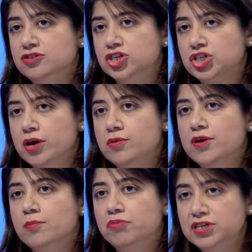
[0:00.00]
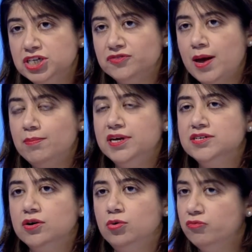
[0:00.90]
that show that British
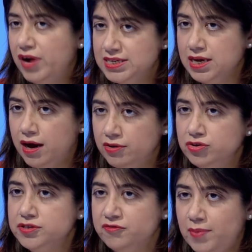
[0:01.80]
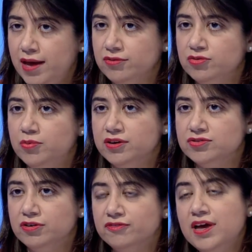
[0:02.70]
families are already hundreds of pounds
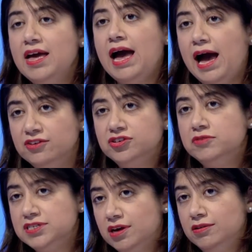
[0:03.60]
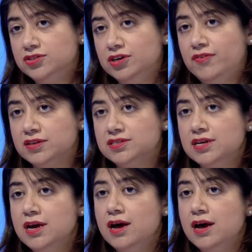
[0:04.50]
worse off as a result of us